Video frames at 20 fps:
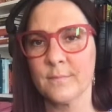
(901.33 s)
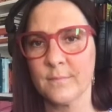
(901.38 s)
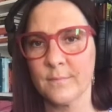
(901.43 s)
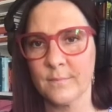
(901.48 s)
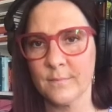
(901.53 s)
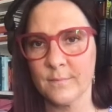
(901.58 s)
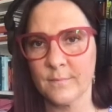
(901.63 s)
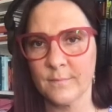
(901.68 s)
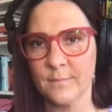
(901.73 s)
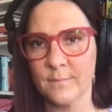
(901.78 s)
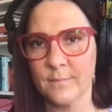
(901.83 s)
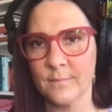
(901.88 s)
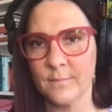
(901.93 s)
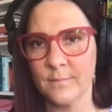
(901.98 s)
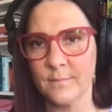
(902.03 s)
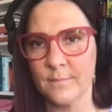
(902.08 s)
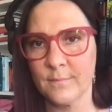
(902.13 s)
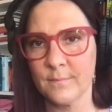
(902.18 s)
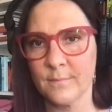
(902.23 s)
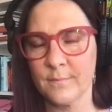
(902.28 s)

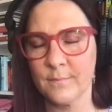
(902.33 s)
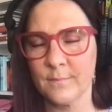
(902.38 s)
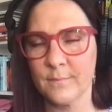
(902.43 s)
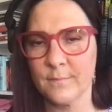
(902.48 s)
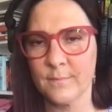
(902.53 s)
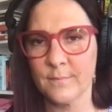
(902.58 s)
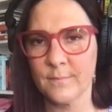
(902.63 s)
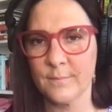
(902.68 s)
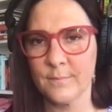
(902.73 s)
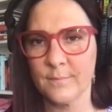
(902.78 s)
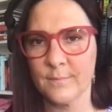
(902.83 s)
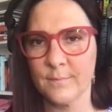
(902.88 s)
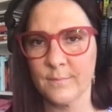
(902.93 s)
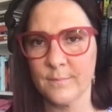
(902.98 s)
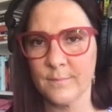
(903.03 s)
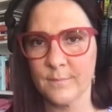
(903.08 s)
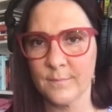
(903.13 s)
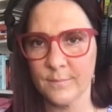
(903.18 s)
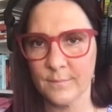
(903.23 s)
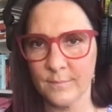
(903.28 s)

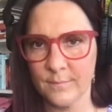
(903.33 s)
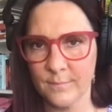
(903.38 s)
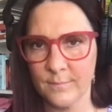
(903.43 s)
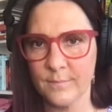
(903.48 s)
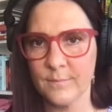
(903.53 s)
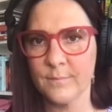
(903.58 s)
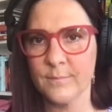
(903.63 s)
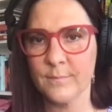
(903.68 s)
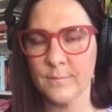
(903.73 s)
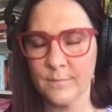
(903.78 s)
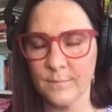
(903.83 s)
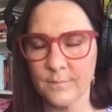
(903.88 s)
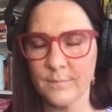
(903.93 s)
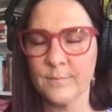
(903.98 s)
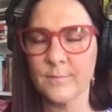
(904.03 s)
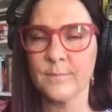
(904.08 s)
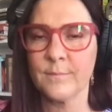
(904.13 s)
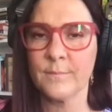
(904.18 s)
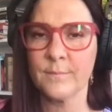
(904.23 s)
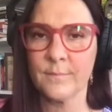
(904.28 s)

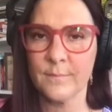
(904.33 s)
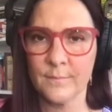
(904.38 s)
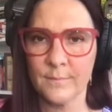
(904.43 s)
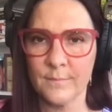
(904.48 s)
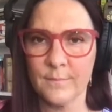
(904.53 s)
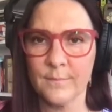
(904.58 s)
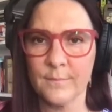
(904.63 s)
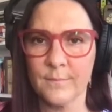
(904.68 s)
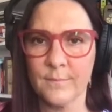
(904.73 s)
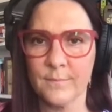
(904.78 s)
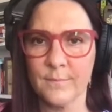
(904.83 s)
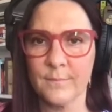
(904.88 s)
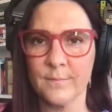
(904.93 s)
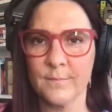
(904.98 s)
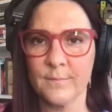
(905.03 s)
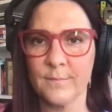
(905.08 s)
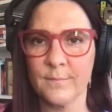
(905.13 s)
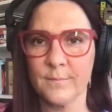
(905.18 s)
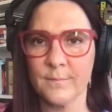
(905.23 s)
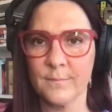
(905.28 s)

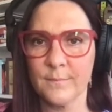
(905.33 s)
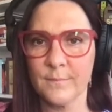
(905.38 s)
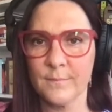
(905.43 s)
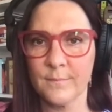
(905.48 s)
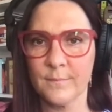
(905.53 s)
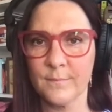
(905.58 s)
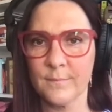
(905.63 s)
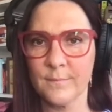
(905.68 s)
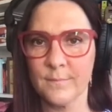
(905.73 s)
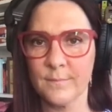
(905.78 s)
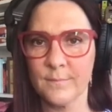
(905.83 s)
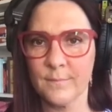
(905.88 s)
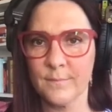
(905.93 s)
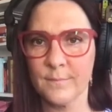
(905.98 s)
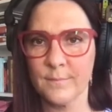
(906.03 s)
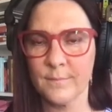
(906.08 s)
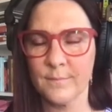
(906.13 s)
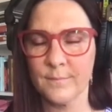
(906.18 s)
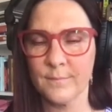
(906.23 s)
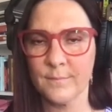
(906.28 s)

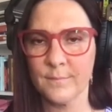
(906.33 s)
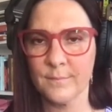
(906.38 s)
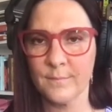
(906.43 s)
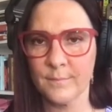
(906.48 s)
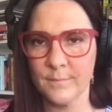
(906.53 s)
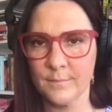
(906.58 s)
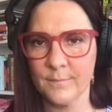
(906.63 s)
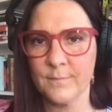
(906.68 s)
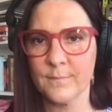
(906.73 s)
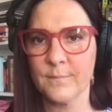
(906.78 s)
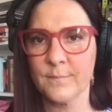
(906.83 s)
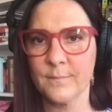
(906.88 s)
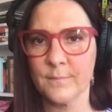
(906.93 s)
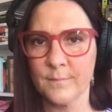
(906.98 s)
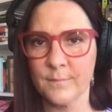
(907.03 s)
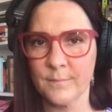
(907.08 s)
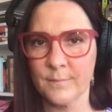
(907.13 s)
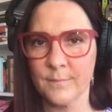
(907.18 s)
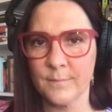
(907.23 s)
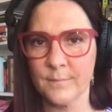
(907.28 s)

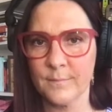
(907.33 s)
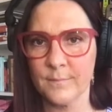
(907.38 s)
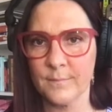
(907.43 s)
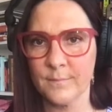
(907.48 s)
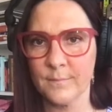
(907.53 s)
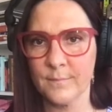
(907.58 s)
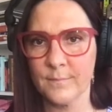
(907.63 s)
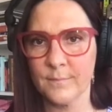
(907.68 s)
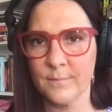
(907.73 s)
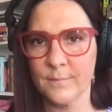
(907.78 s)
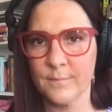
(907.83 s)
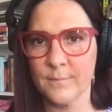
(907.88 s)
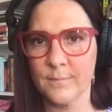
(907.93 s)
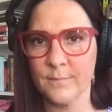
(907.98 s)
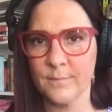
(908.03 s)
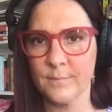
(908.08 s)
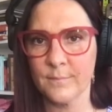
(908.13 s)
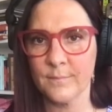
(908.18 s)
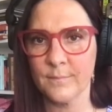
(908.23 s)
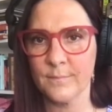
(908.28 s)

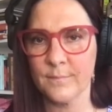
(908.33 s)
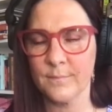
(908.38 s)
This person isn't speaking.